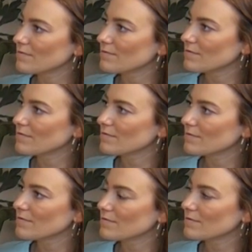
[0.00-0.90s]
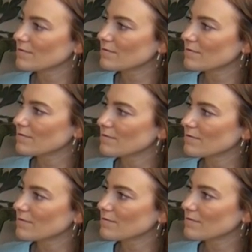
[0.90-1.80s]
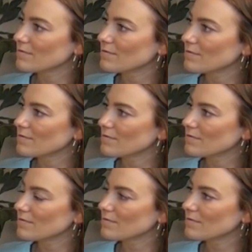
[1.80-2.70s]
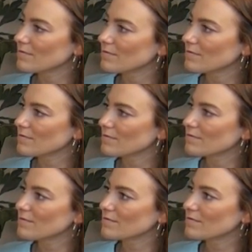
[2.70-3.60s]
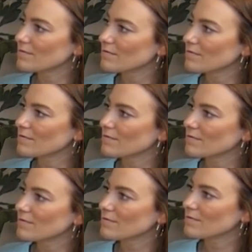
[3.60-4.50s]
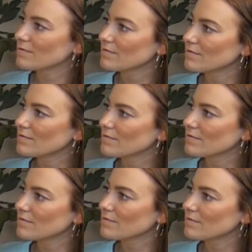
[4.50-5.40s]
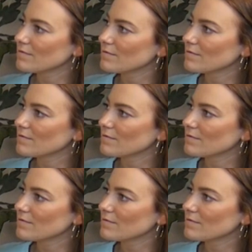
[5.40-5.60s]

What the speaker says: [no speech]